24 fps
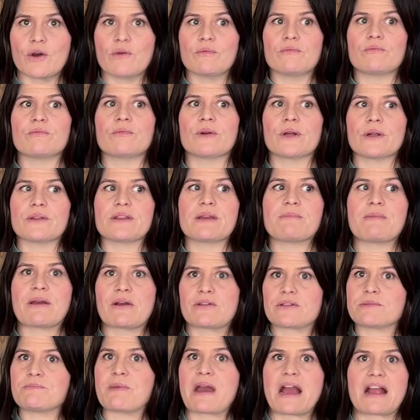where they
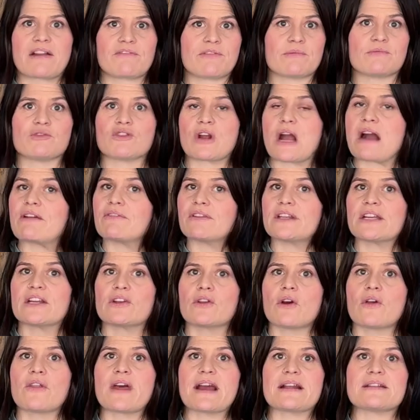bounce back from traveling and
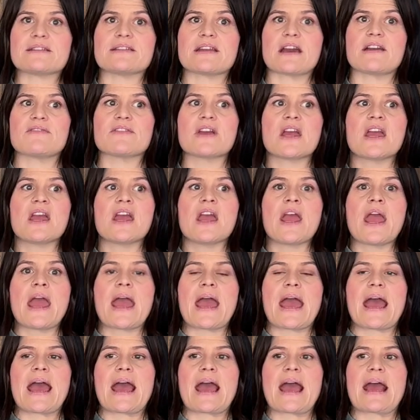all that stuff.
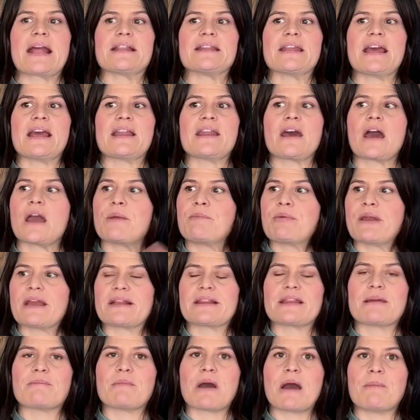And then I picked
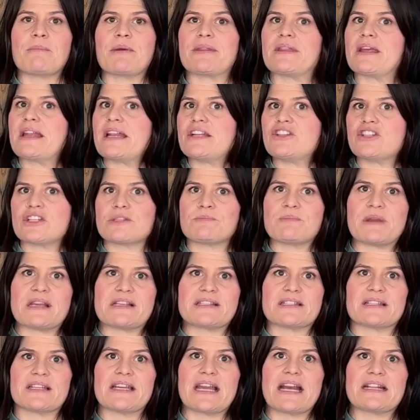them up, and then I just
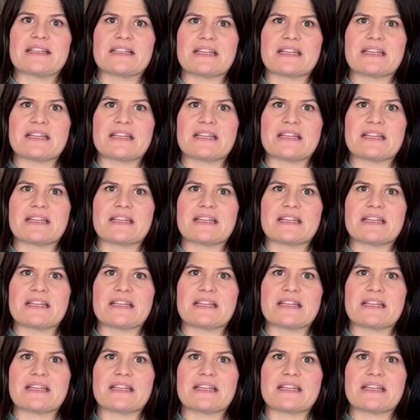basically had to